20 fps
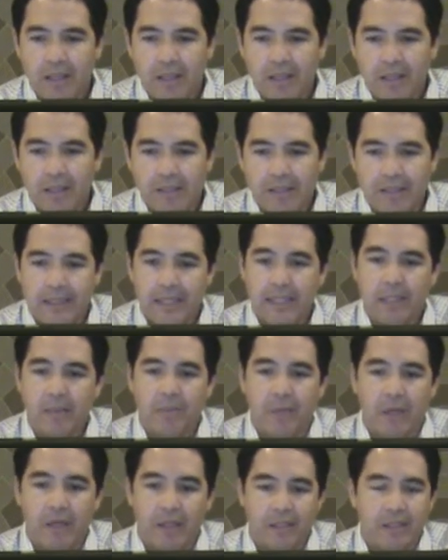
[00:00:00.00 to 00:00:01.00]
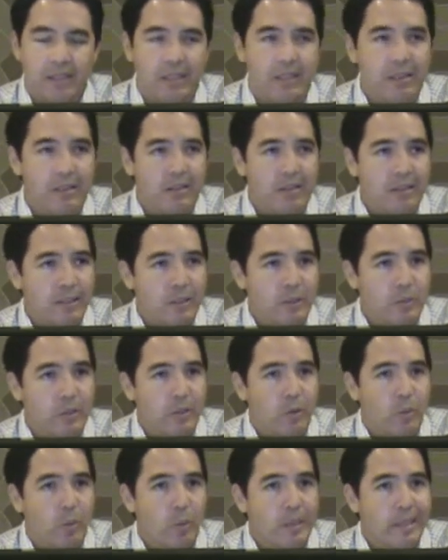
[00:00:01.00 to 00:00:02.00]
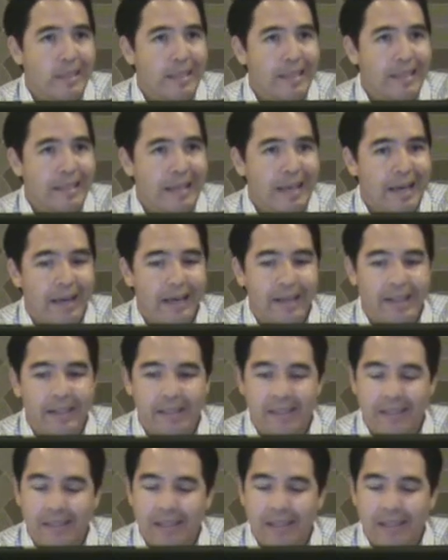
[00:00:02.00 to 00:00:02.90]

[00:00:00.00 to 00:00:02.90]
The second box here is with a 1-day lag.